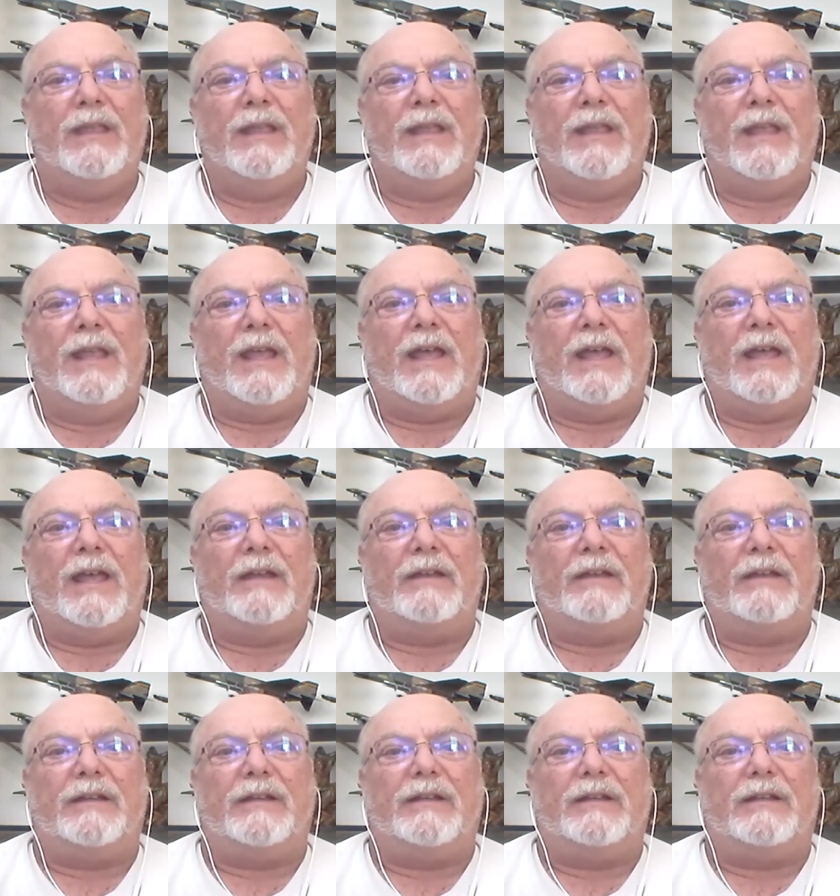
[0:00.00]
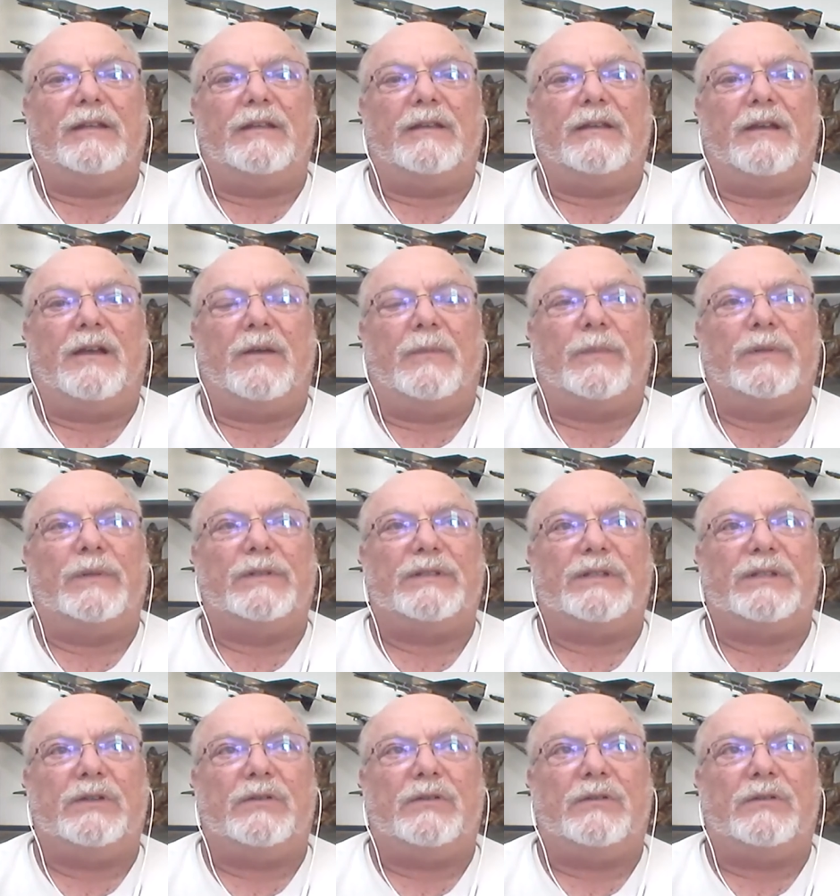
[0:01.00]
And up
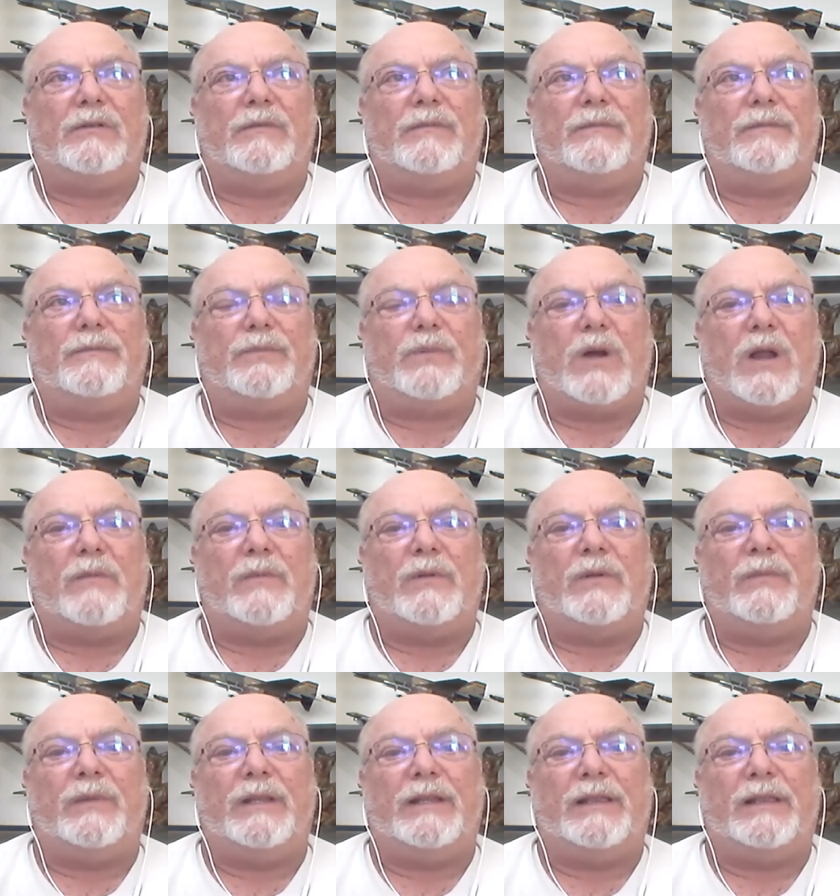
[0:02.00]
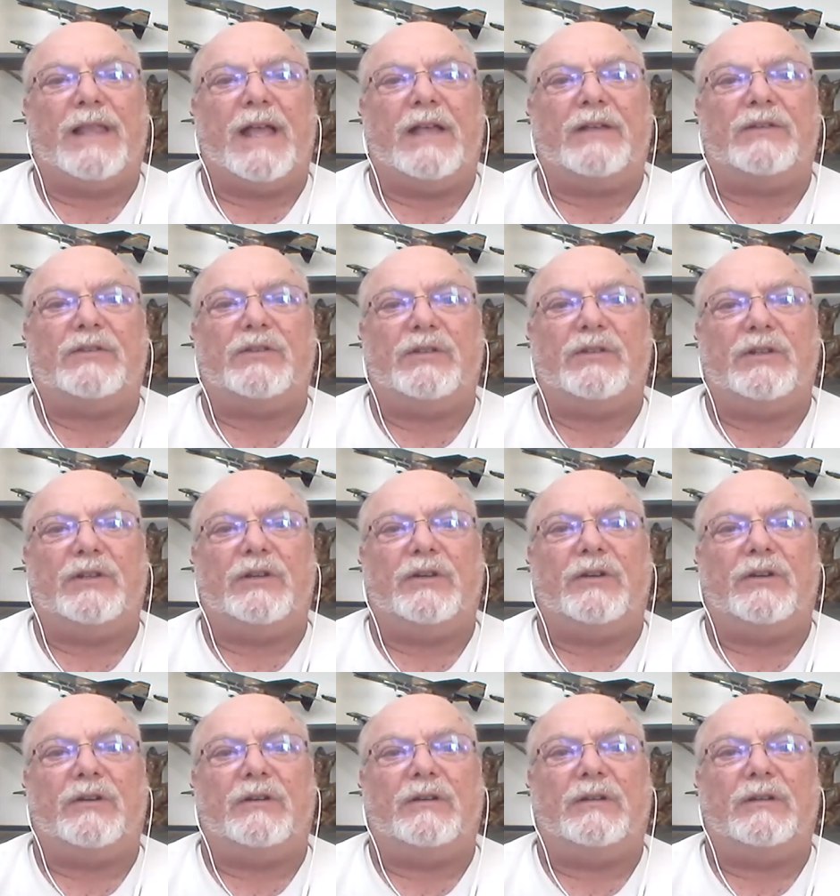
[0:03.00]
until probably last
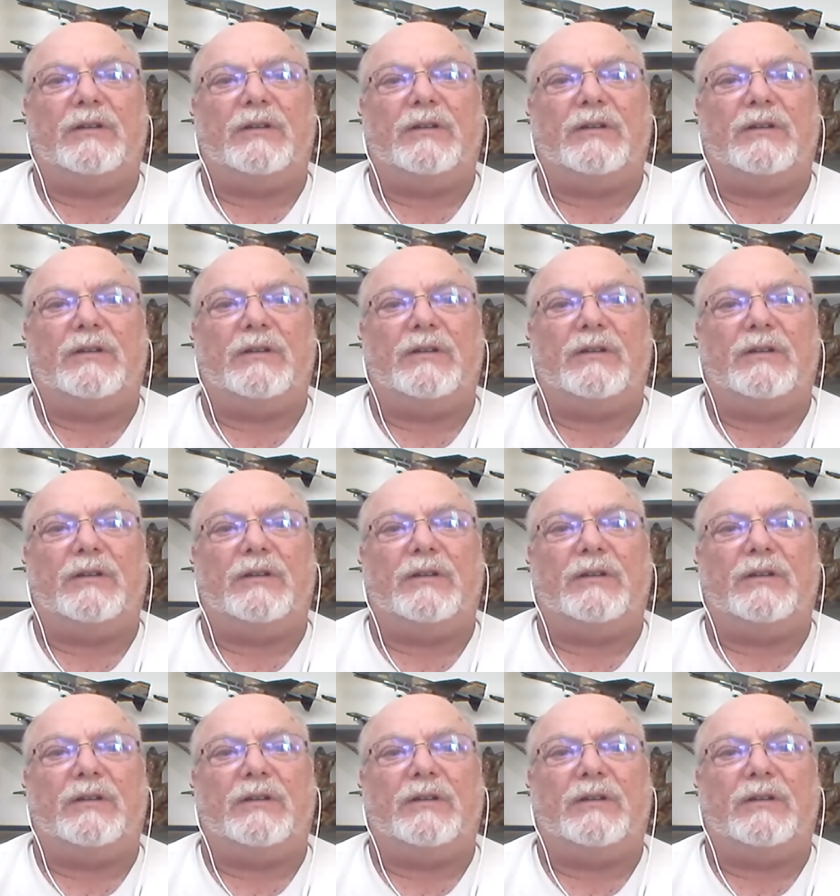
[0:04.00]
year,